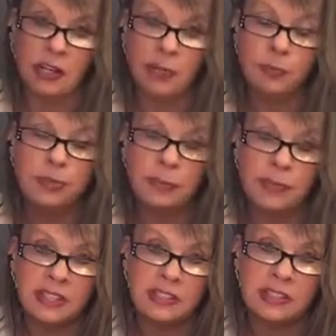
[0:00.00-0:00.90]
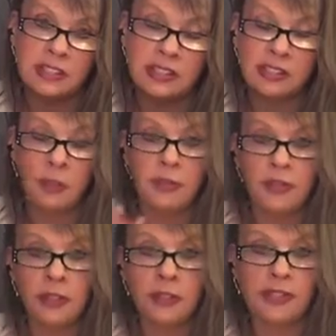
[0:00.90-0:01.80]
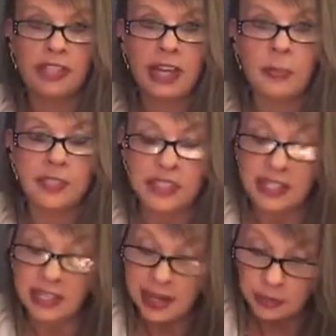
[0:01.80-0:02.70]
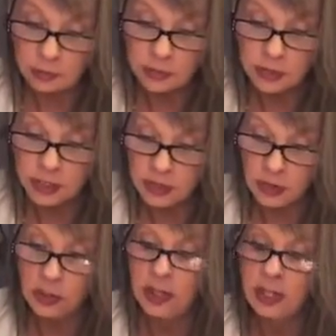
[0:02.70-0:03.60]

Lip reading: implementing some of those steps now, Virgo.